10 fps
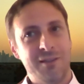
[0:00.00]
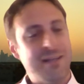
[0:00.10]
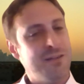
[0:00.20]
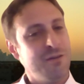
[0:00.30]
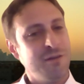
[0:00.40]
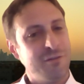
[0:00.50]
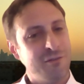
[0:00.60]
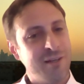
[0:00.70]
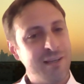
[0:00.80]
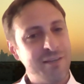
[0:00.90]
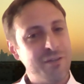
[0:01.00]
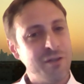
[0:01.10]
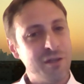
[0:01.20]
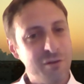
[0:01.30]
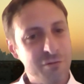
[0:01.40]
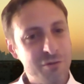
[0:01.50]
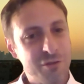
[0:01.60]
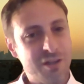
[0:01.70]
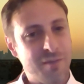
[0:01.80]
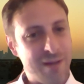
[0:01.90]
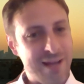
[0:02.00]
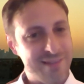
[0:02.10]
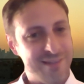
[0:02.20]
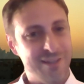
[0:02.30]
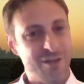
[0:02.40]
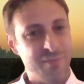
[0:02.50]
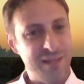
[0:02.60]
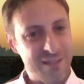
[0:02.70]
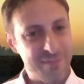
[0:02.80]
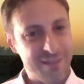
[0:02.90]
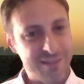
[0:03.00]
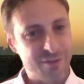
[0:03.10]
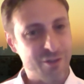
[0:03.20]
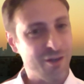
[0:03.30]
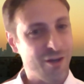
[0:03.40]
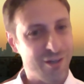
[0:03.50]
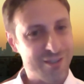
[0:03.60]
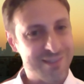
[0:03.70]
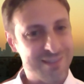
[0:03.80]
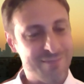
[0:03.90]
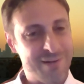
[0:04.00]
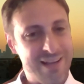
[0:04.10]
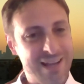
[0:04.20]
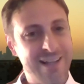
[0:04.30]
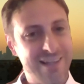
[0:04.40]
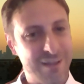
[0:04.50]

that you're not running into huge capacity commitments or costs by idle